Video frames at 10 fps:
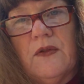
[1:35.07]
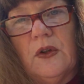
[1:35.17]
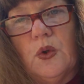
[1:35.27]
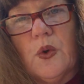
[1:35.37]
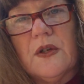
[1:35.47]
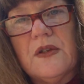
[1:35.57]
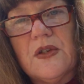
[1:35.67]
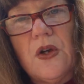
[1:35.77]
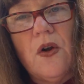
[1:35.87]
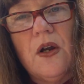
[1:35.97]
And the Lord is
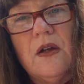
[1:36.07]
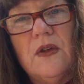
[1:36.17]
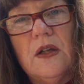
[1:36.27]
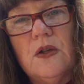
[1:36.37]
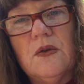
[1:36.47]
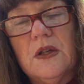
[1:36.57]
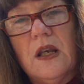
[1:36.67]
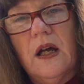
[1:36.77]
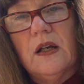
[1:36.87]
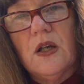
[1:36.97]
sorry that you did
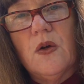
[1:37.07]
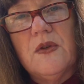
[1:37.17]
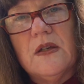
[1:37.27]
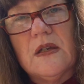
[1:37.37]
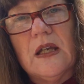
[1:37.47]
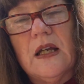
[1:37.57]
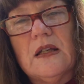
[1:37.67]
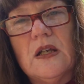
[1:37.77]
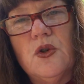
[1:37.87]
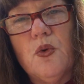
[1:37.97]
not know these
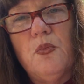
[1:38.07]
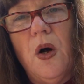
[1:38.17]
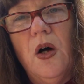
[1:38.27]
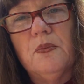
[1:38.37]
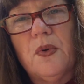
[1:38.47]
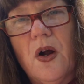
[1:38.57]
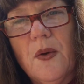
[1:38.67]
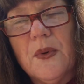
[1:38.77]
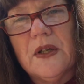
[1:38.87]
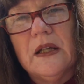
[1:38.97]
things and you bought
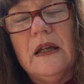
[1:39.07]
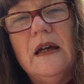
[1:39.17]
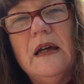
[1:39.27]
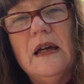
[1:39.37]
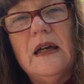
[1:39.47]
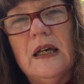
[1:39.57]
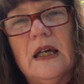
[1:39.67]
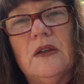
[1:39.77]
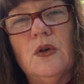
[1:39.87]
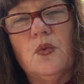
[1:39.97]
property
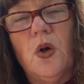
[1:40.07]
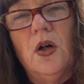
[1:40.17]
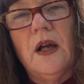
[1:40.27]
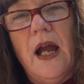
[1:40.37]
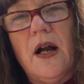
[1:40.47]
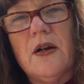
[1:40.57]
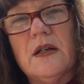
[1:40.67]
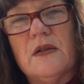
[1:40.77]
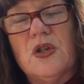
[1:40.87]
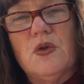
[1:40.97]
in the wrong areas.